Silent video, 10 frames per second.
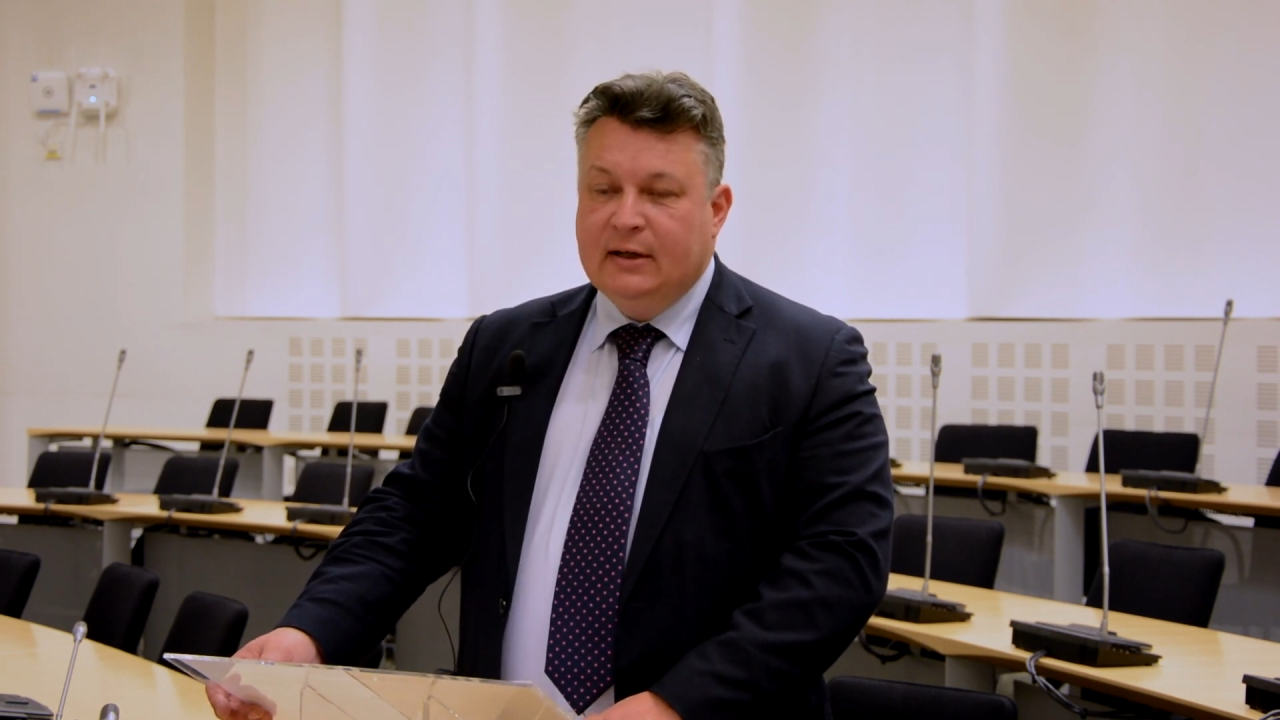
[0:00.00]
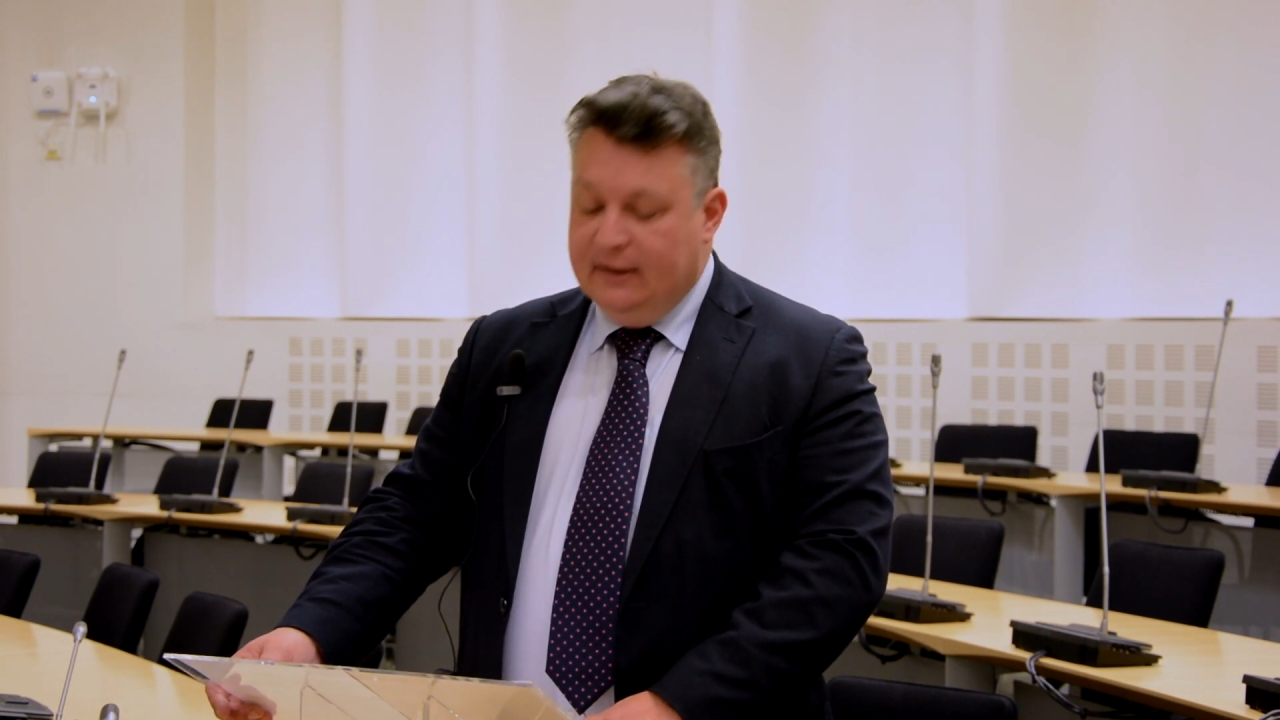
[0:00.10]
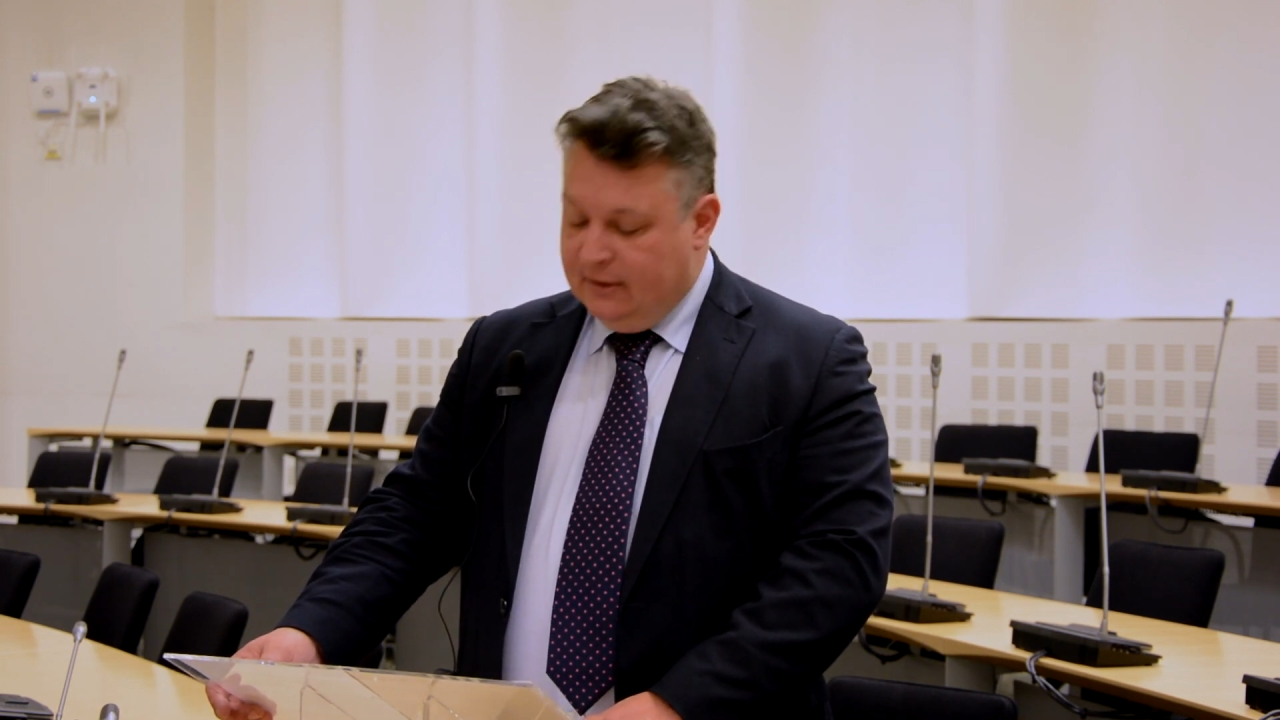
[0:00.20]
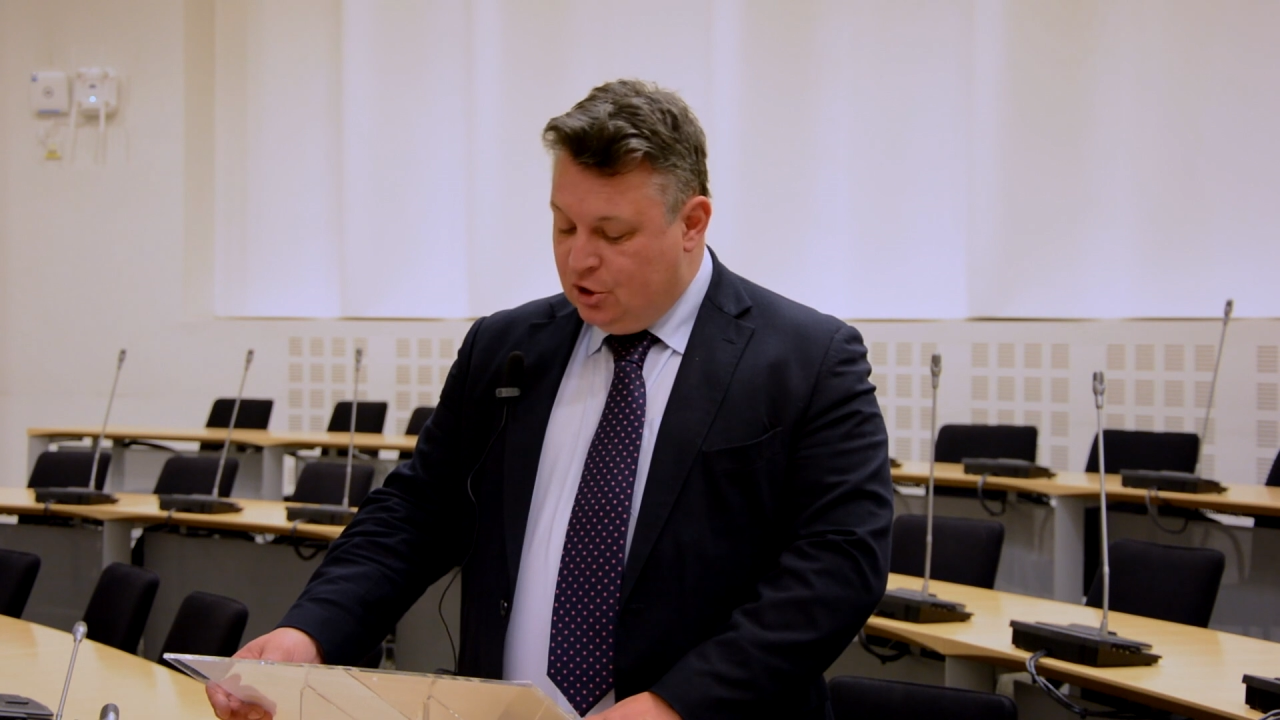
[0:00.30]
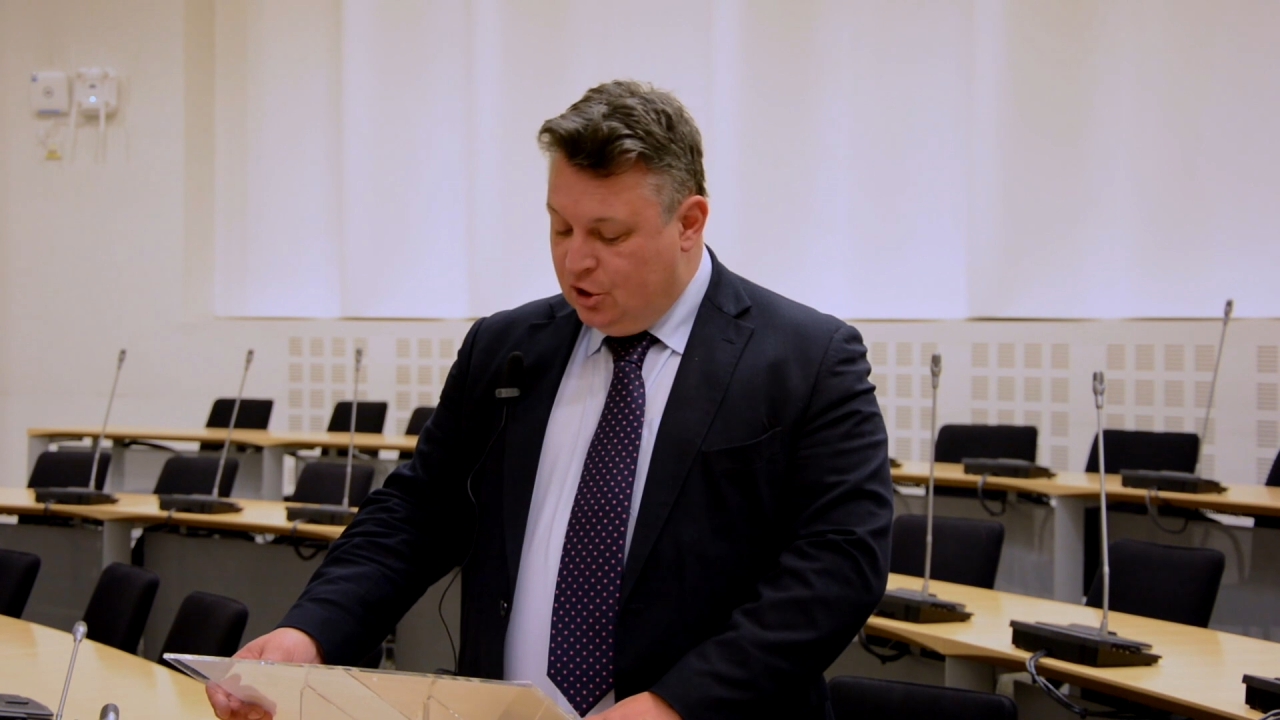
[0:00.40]

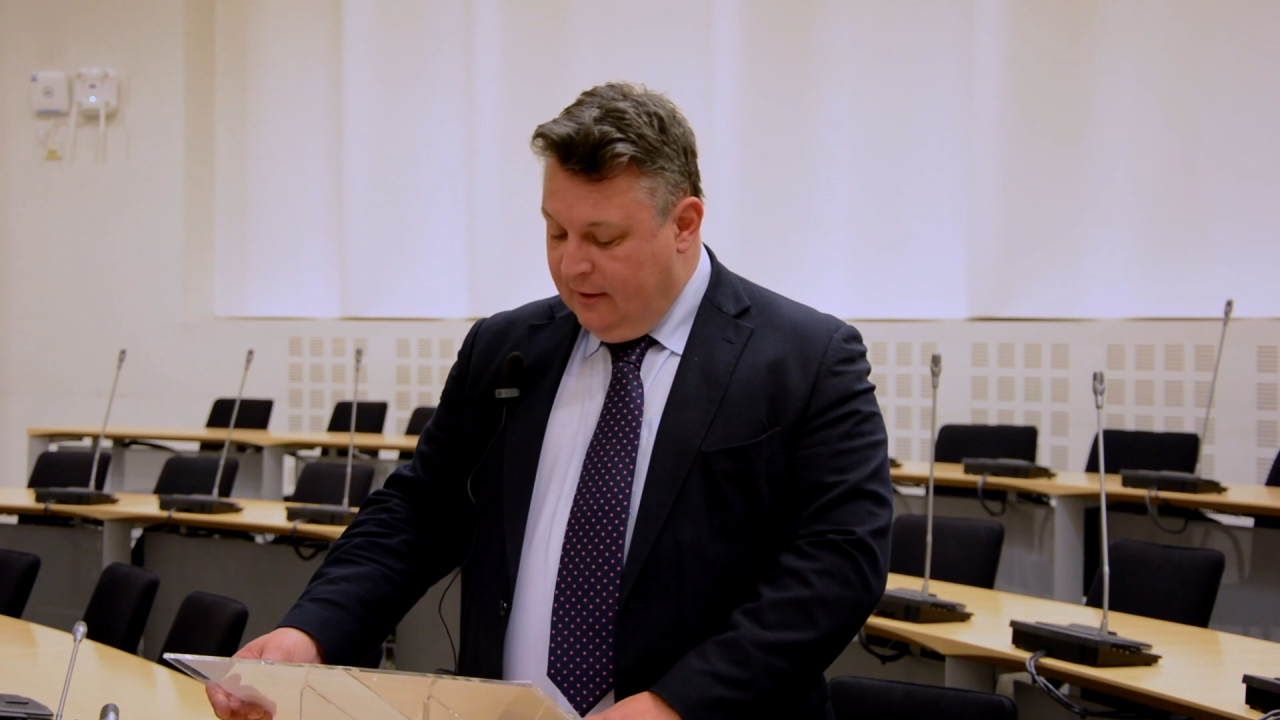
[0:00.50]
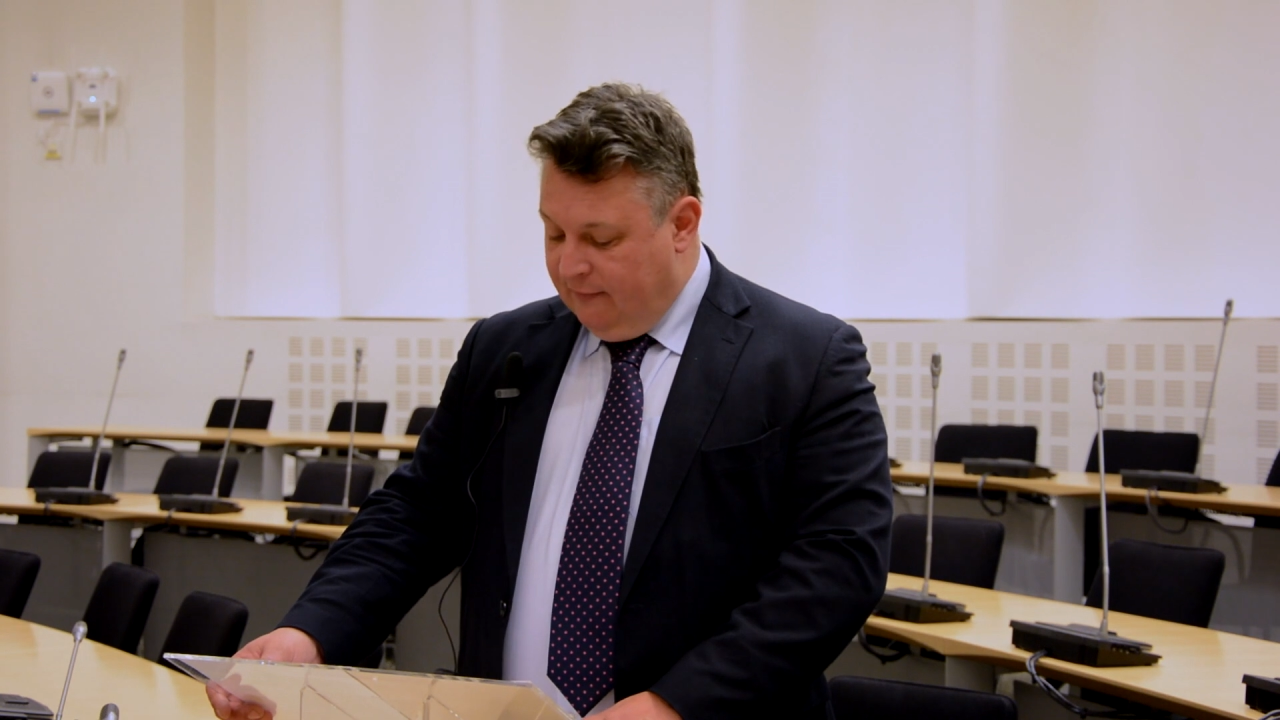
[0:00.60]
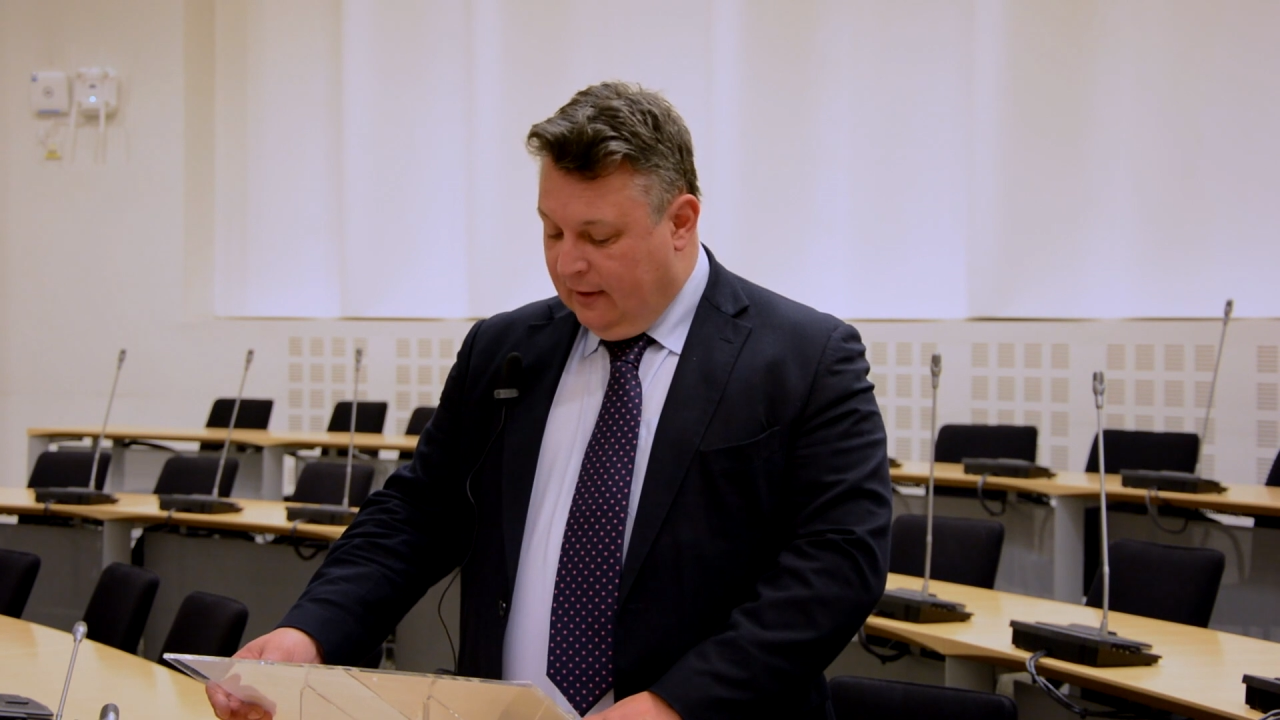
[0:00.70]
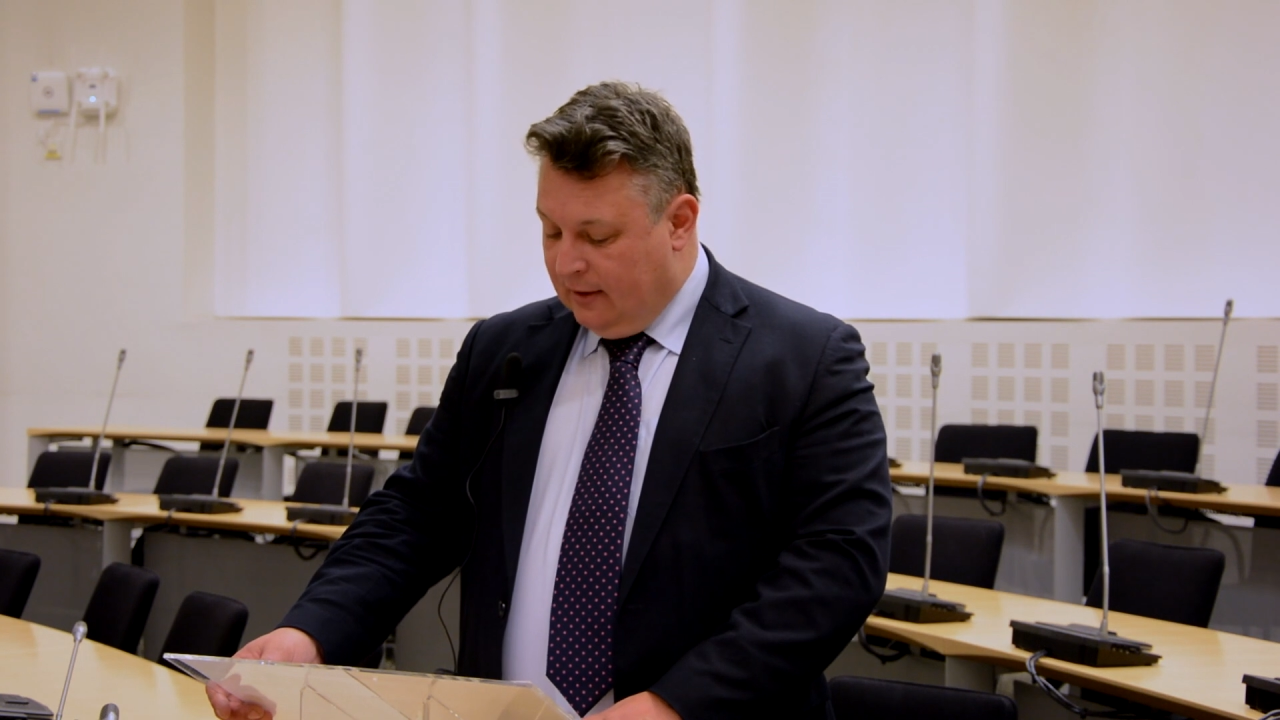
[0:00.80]
in achieving